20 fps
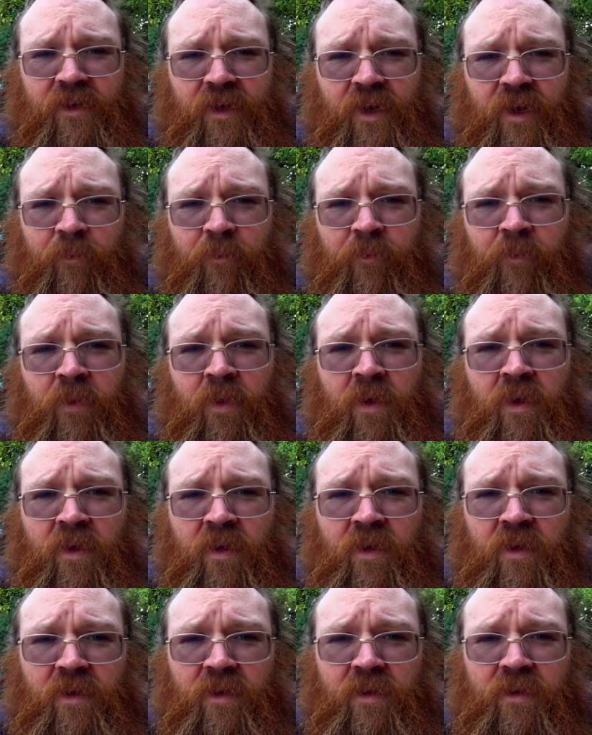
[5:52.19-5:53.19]

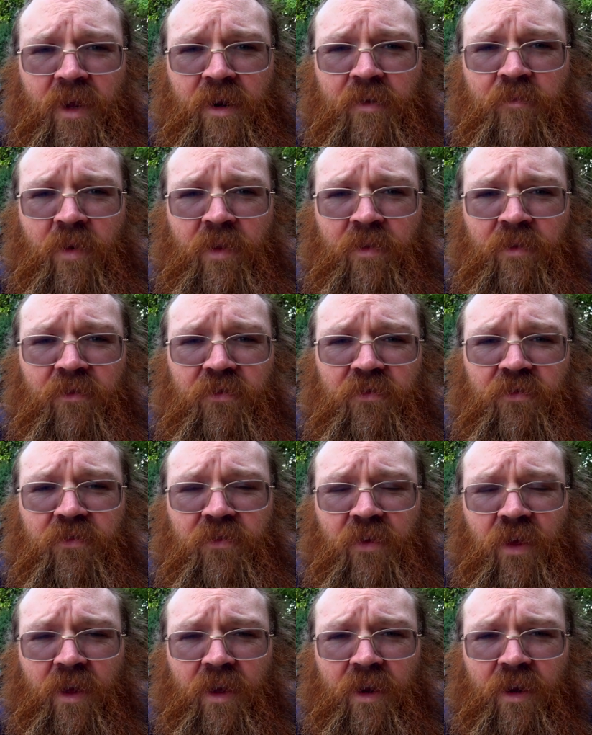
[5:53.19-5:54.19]
can run this
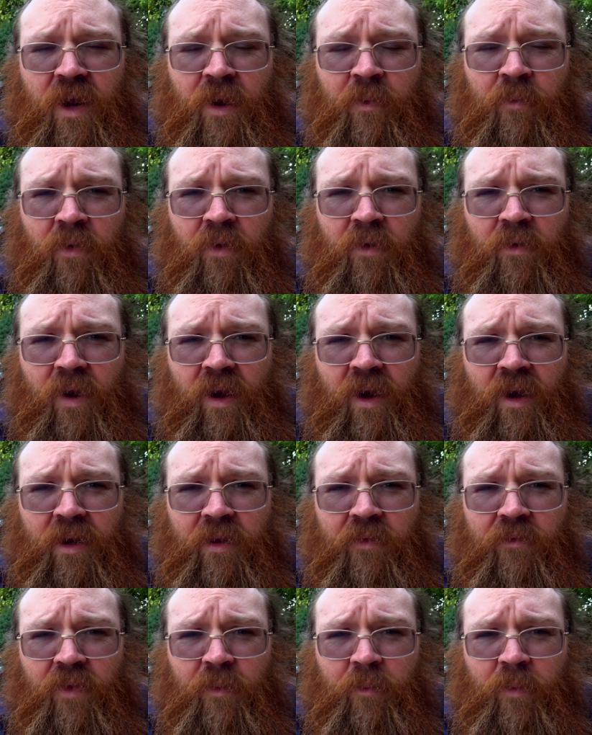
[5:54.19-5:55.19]
camera and
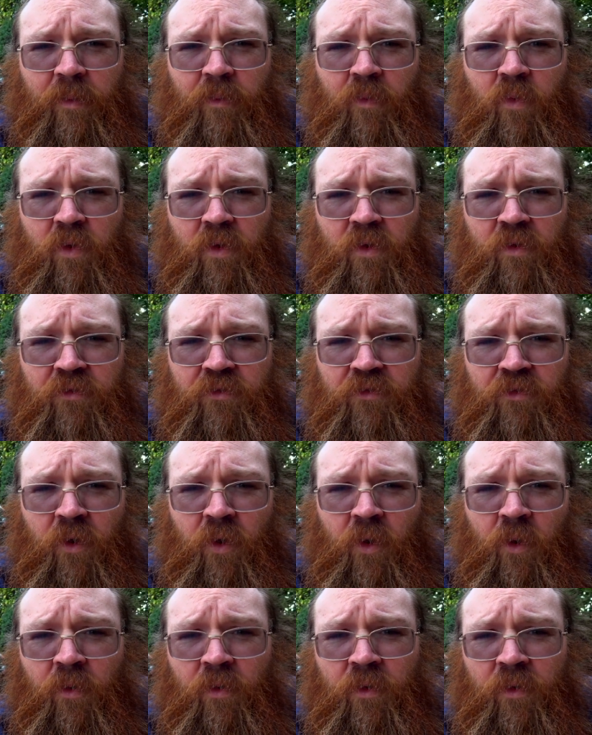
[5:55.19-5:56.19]
give it a bit more
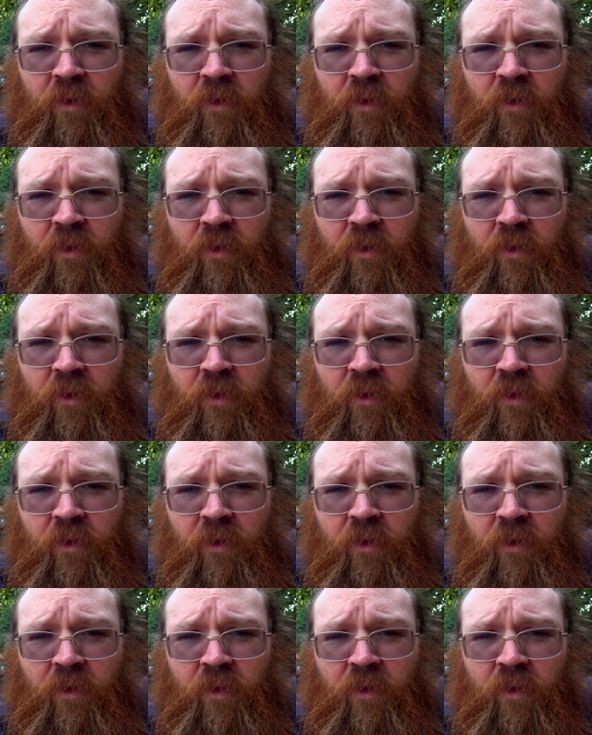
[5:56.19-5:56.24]
control.